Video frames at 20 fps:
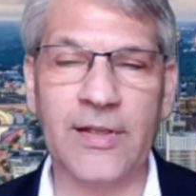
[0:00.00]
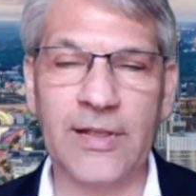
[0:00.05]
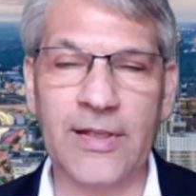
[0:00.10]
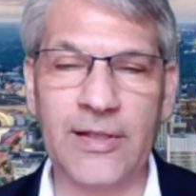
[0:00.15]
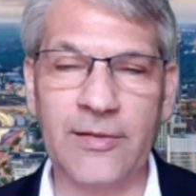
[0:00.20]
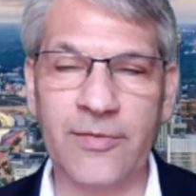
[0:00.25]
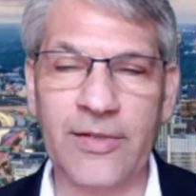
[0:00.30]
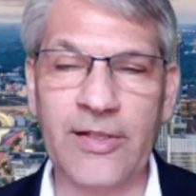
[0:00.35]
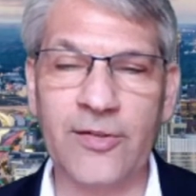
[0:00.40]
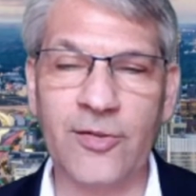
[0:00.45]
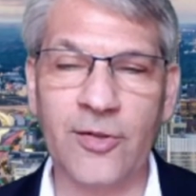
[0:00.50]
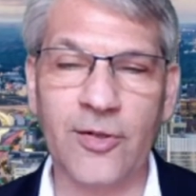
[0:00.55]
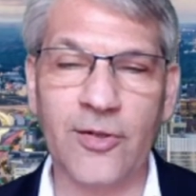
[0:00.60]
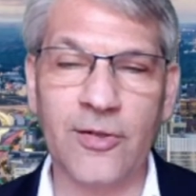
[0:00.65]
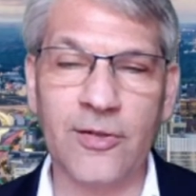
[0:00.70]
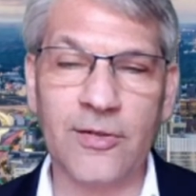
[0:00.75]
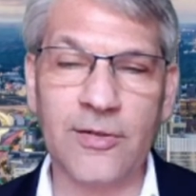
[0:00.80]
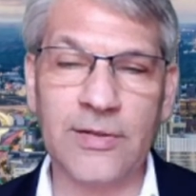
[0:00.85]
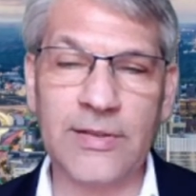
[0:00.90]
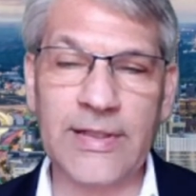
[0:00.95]

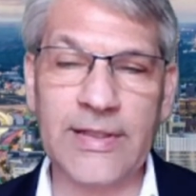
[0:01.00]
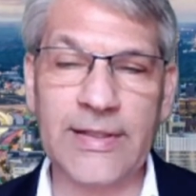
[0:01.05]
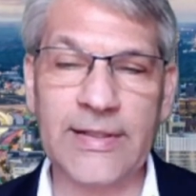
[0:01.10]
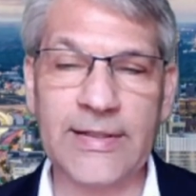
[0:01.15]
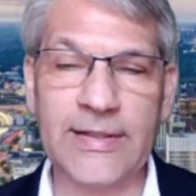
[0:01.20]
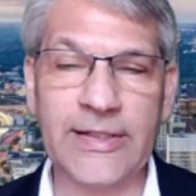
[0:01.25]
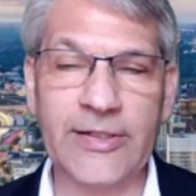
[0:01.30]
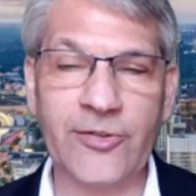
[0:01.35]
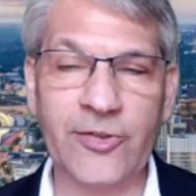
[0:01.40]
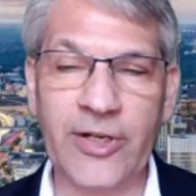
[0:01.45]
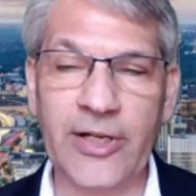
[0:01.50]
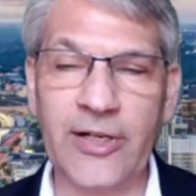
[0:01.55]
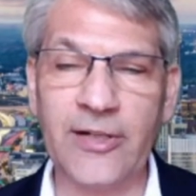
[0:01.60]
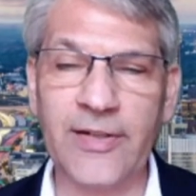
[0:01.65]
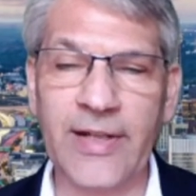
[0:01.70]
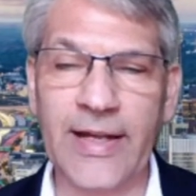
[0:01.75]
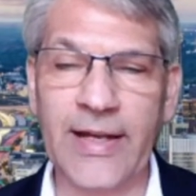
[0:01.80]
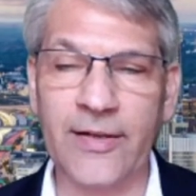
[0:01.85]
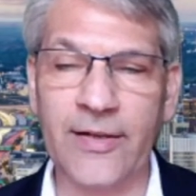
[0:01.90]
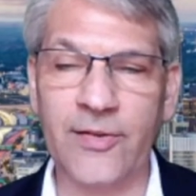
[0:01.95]
eVTOL electric air
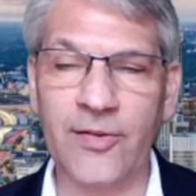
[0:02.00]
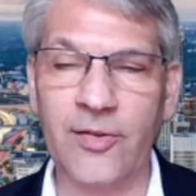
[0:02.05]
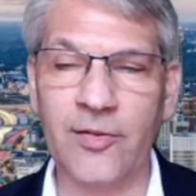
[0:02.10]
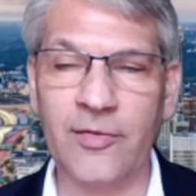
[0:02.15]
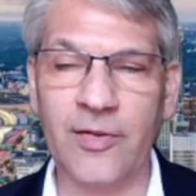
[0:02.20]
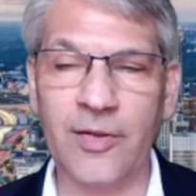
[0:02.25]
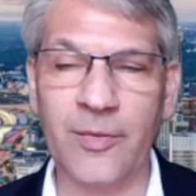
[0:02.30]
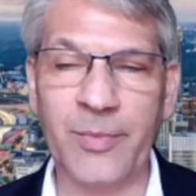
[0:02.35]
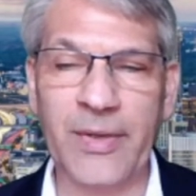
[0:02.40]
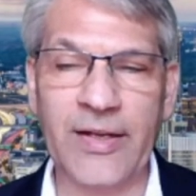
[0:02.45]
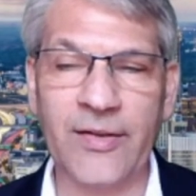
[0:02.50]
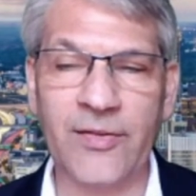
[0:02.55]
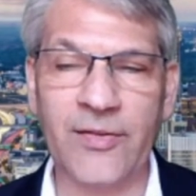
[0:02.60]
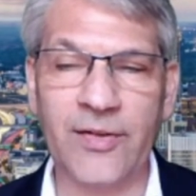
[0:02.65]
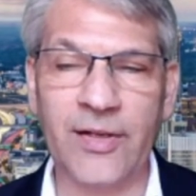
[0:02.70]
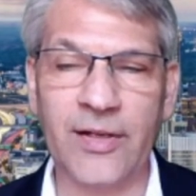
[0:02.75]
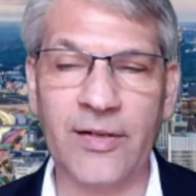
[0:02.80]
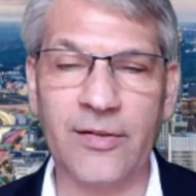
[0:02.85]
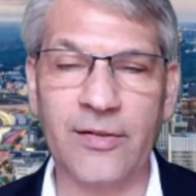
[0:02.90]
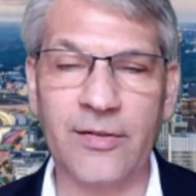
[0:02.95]
taxis over the past
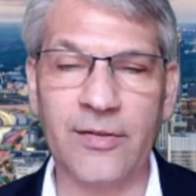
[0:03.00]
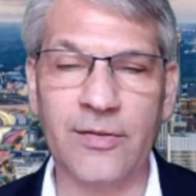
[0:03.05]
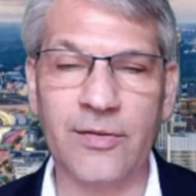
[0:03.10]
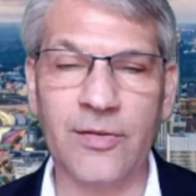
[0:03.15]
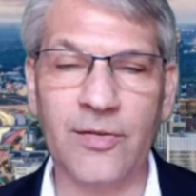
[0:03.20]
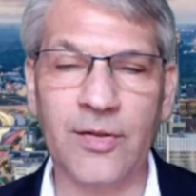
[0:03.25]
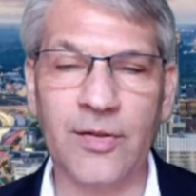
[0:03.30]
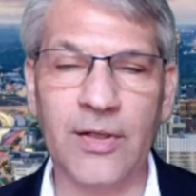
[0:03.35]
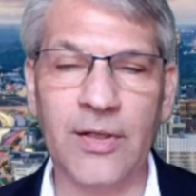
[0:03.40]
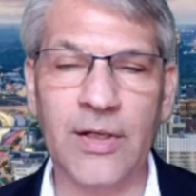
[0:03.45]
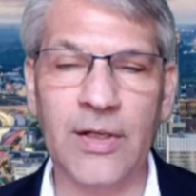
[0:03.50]
10 years.